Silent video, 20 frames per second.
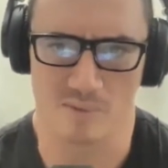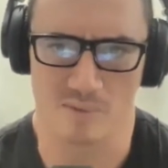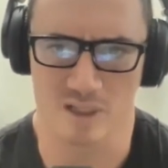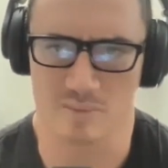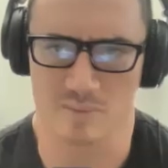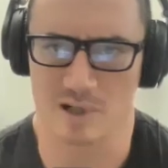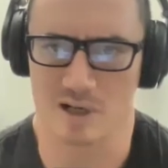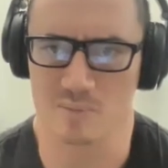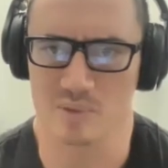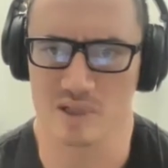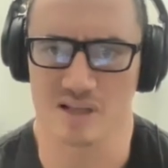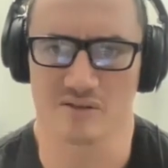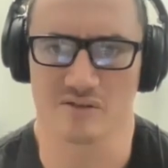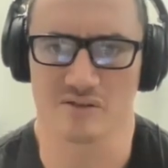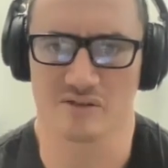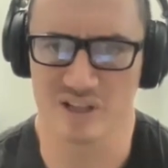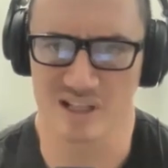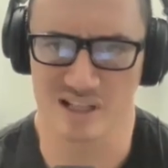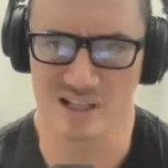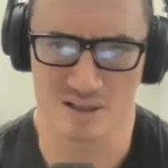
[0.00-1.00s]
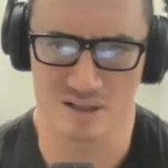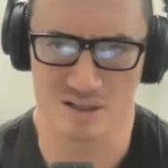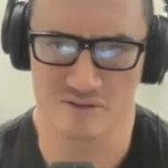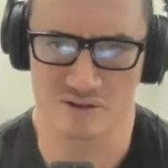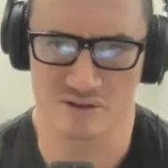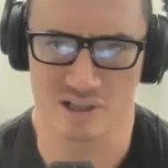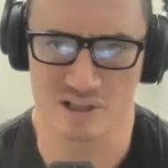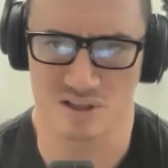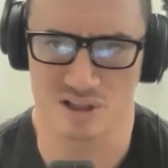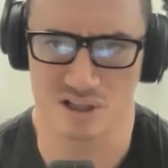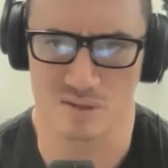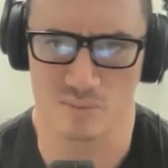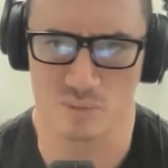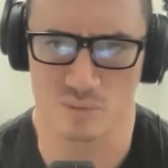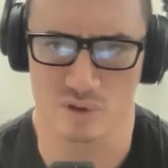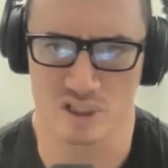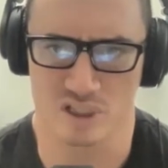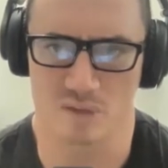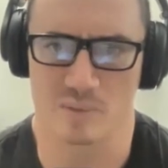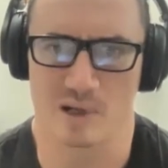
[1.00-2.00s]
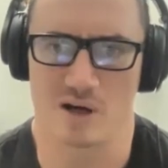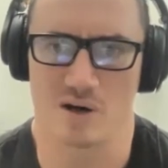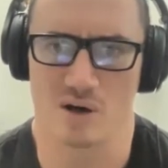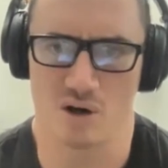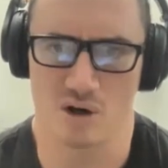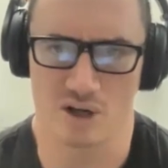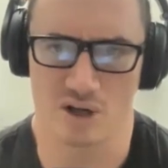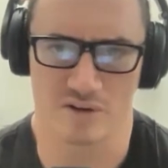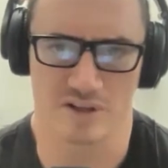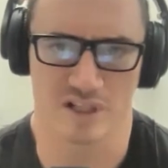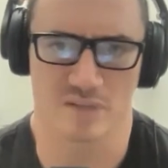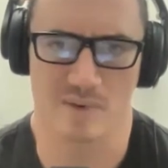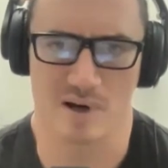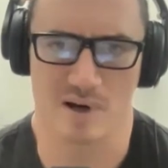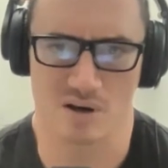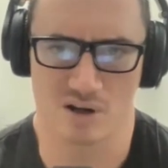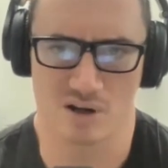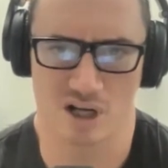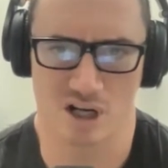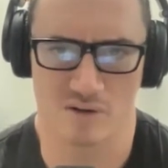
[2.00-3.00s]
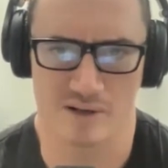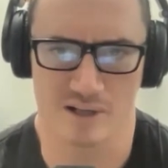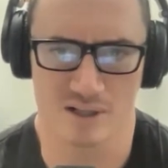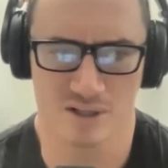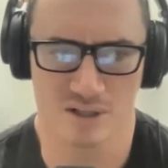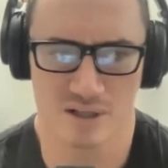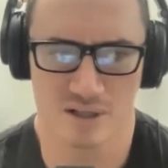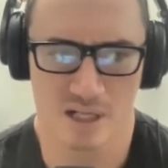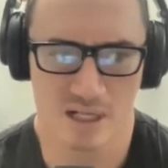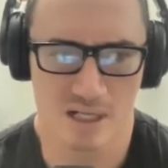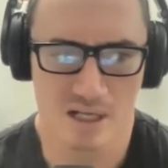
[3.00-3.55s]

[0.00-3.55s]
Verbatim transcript: It's about being fearless, for example. It's about honor. It's about courage.